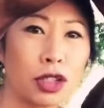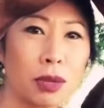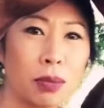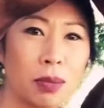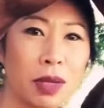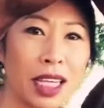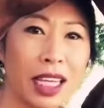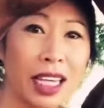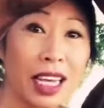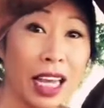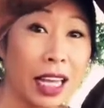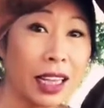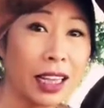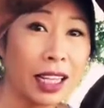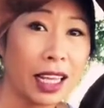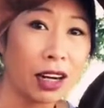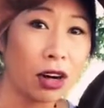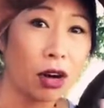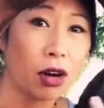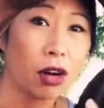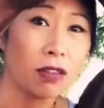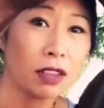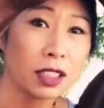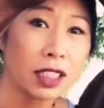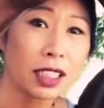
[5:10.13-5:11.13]
to me and then
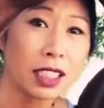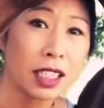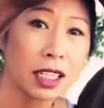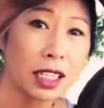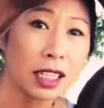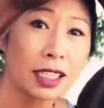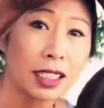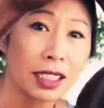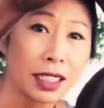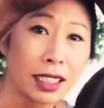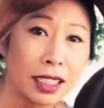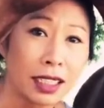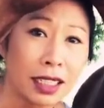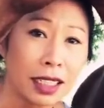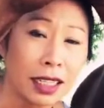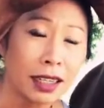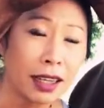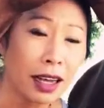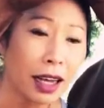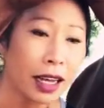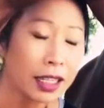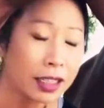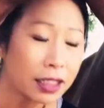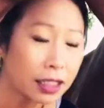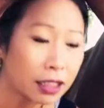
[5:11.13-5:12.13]
all of a sudden his
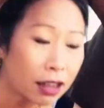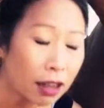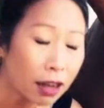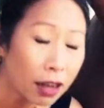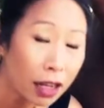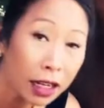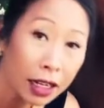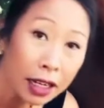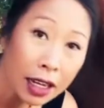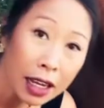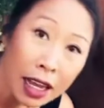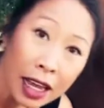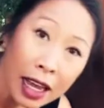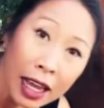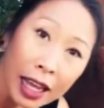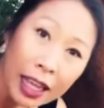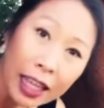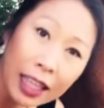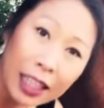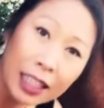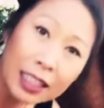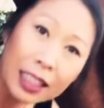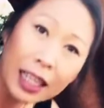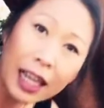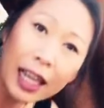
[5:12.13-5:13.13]
stink eye is gone?
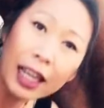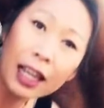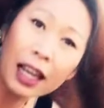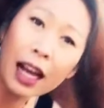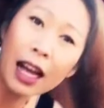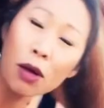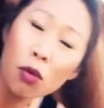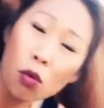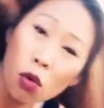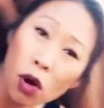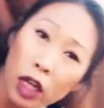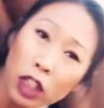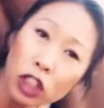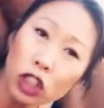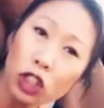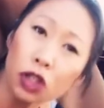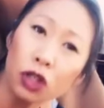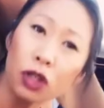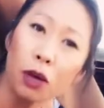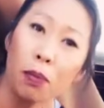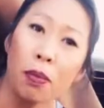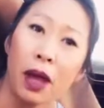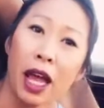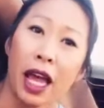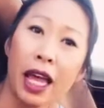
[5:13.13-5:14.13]
He's like, I want
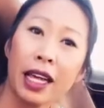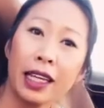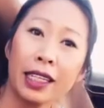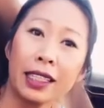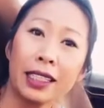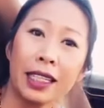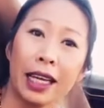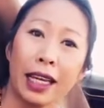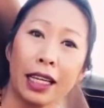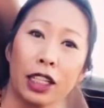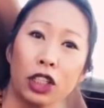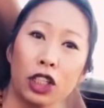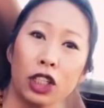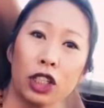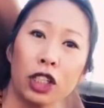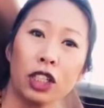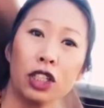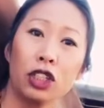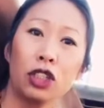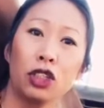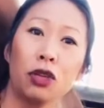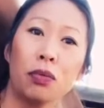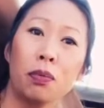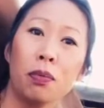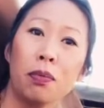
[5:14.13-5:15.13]
you to pay
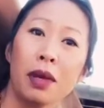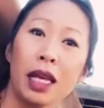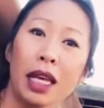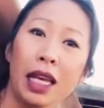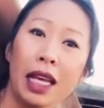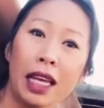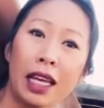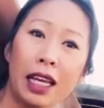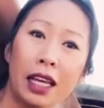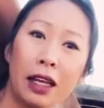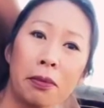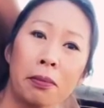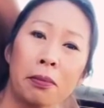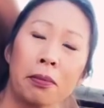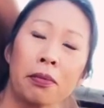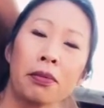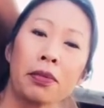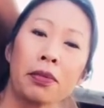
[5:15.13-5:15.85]
attention to me.